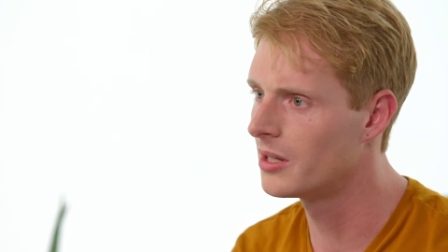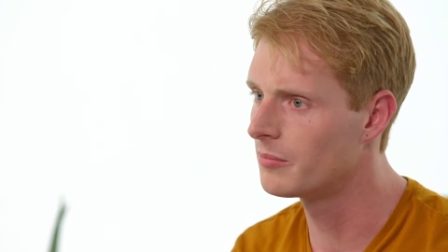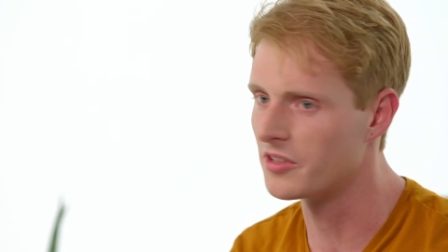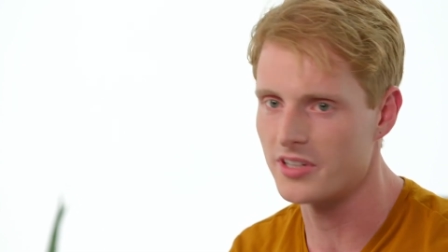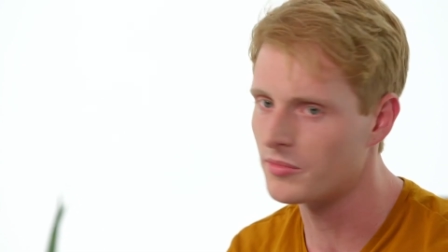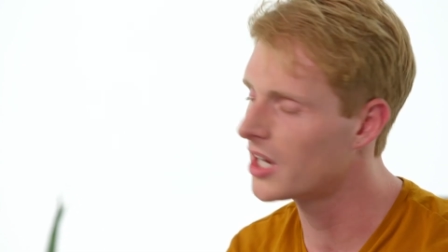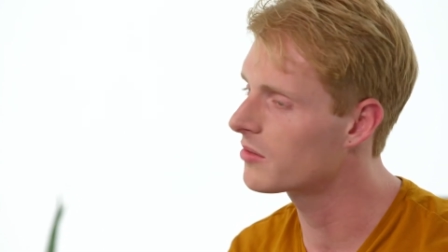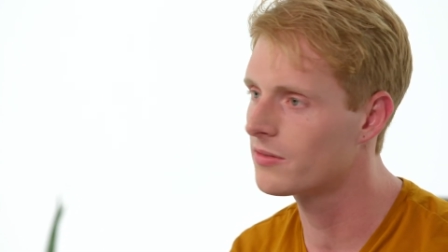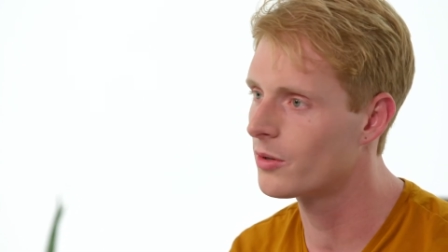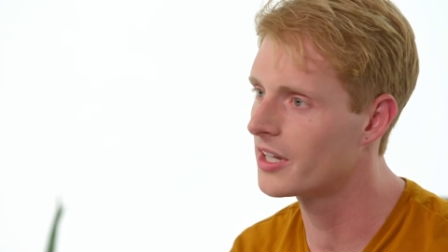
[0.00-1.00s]
But sometimes
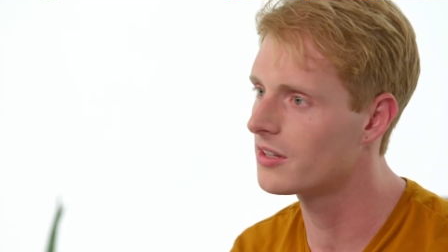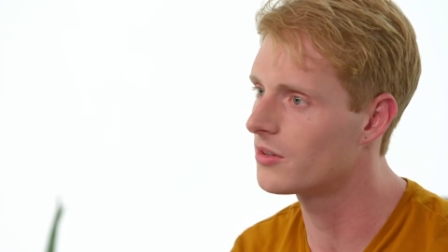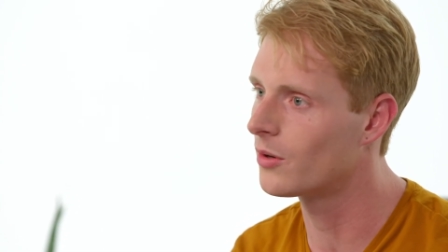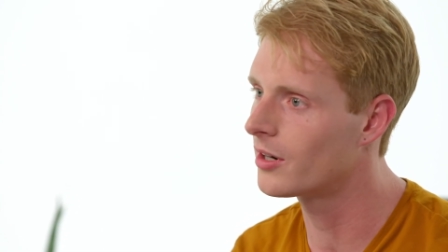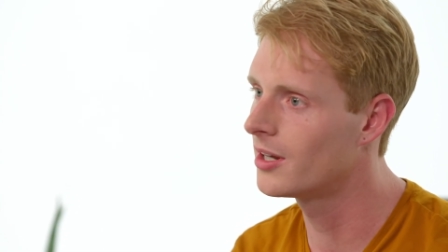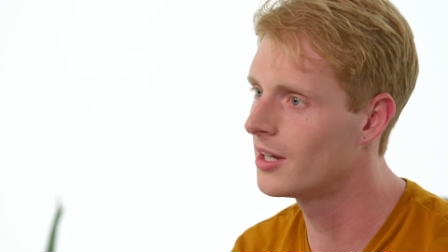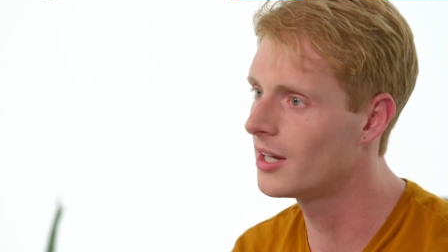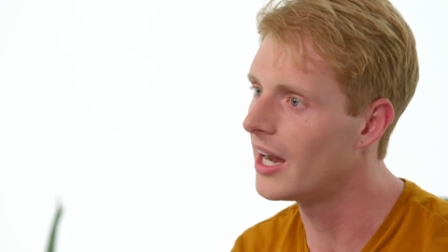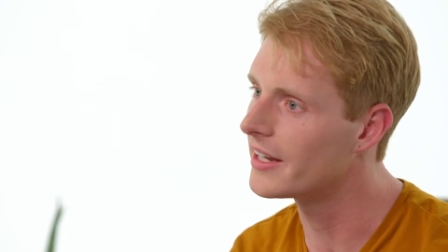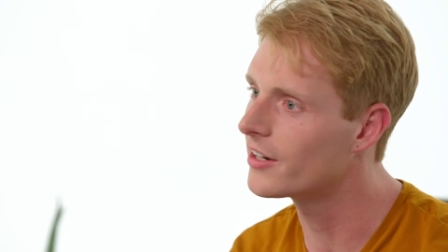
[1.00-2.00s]
before I hit the door,
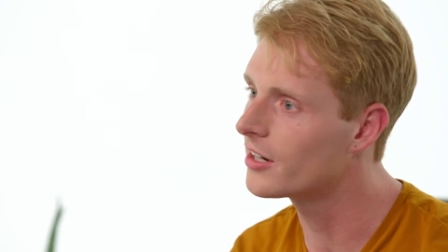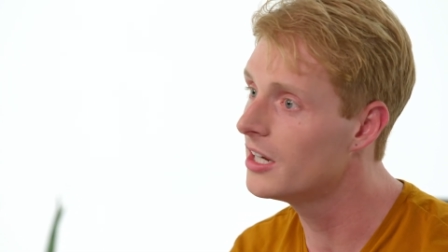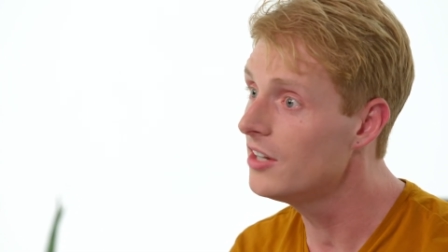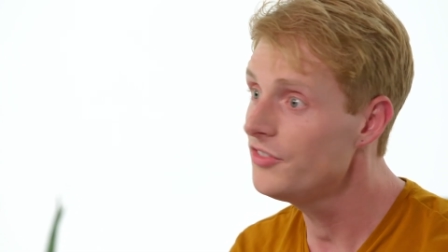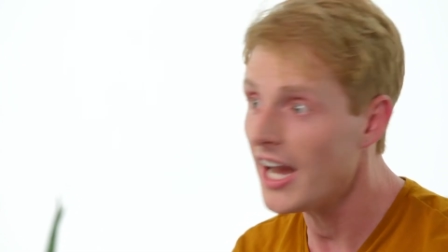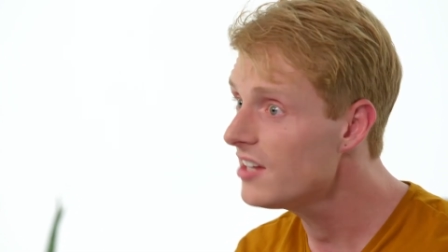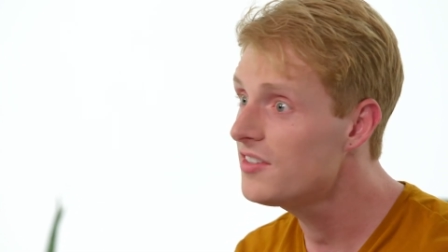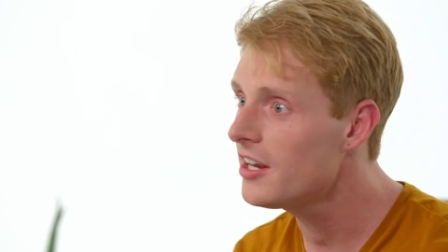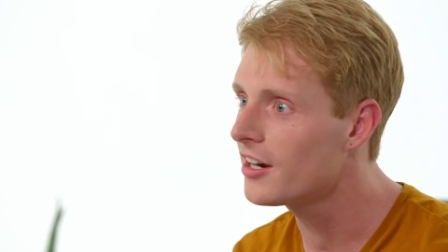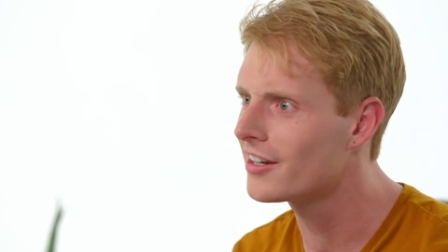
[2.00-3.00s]
I hear, Dad's
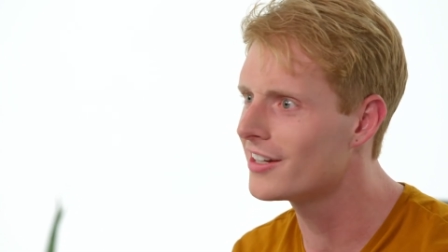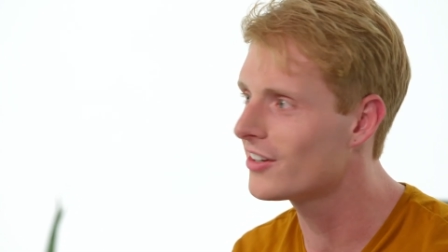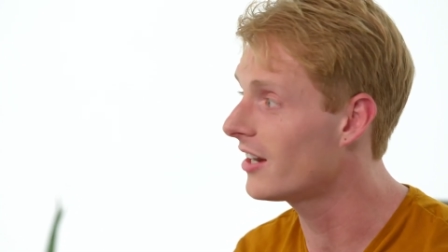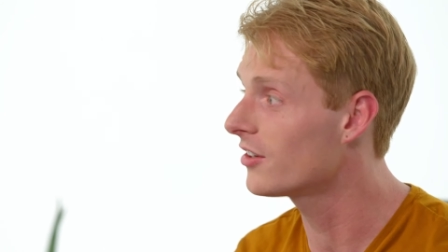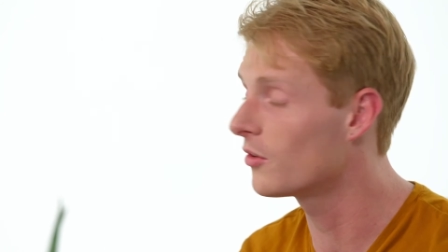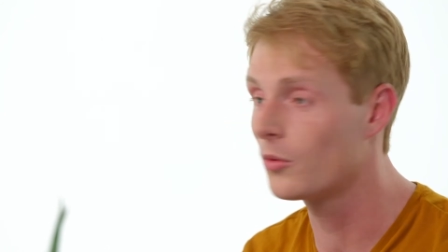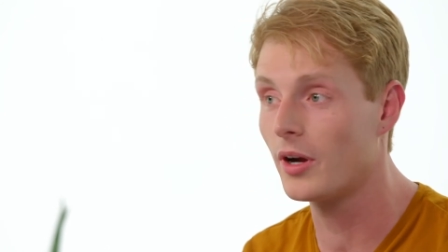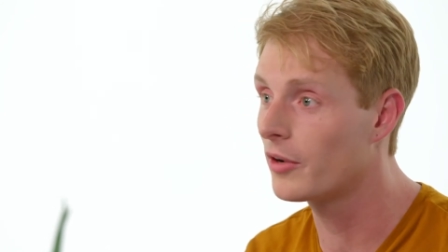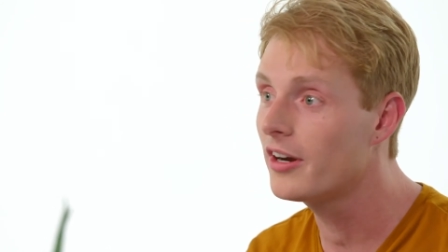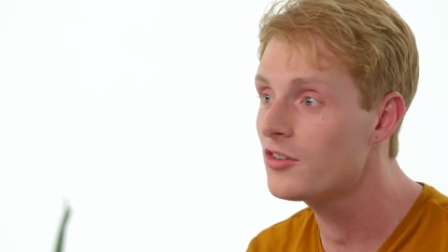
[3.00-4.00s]
here, and I don't know
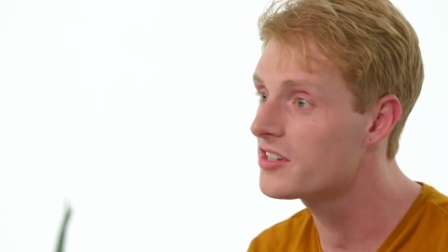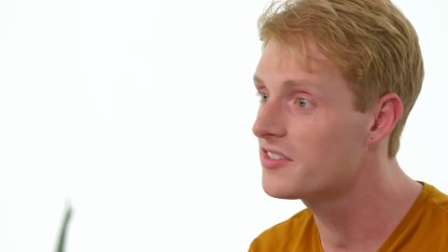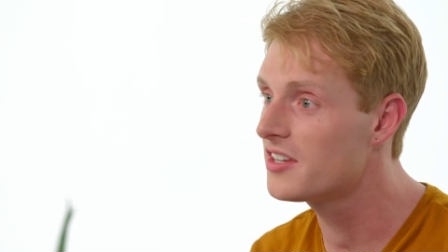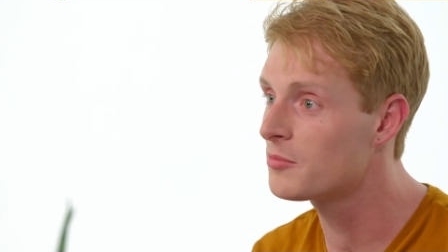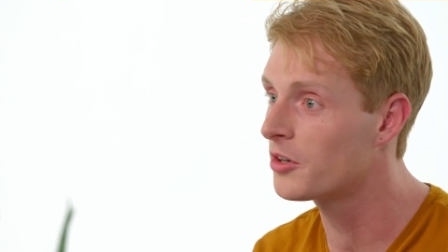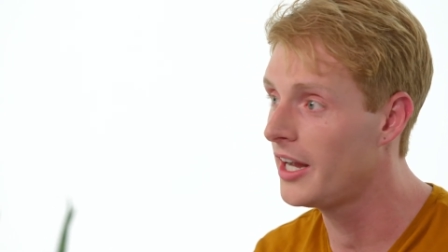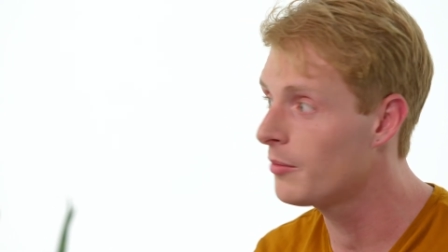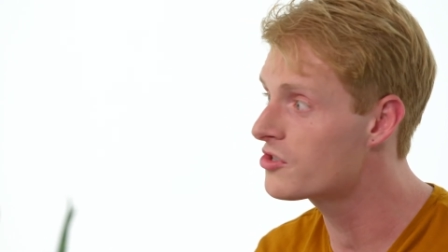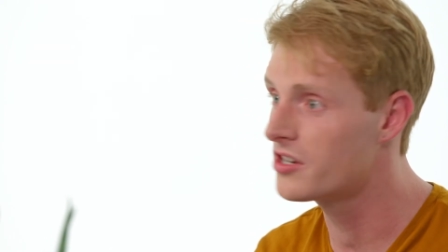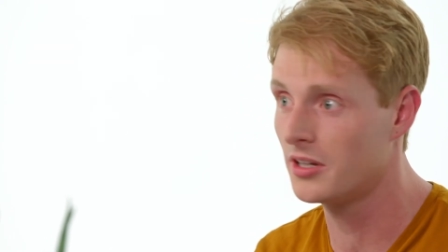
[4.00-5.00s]
where she sees me or how,
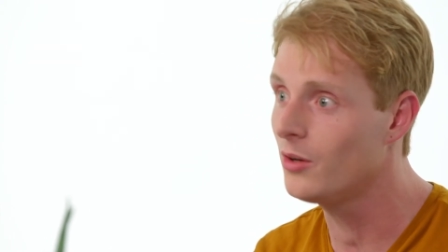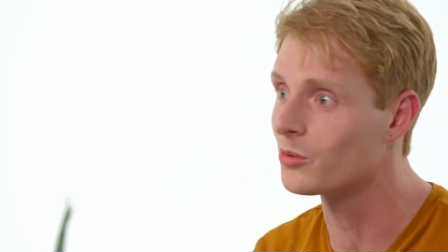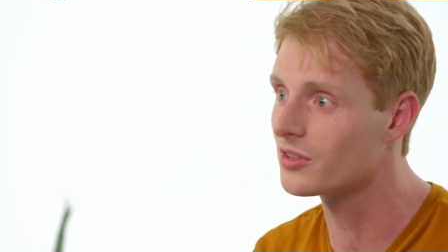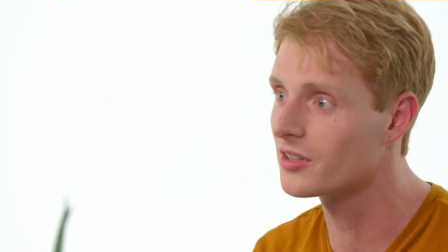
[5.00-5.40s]
but she knows.